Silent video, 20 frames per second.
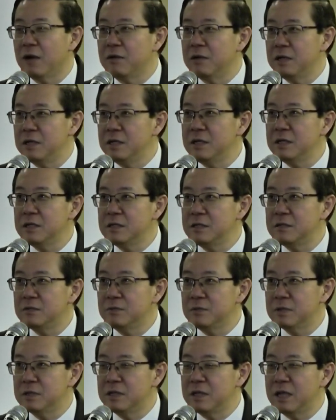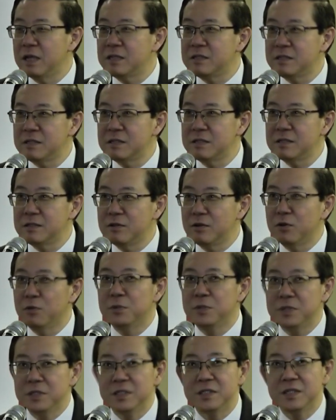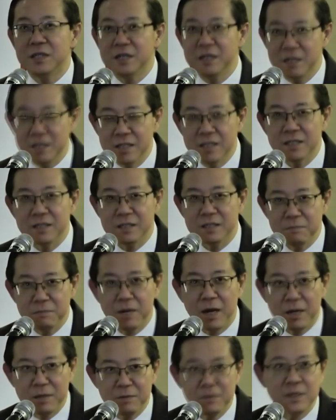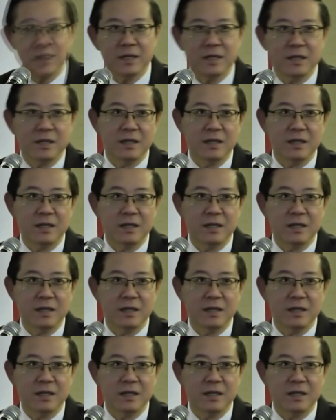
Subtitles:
our leaders were natural opposition leaders in parliament.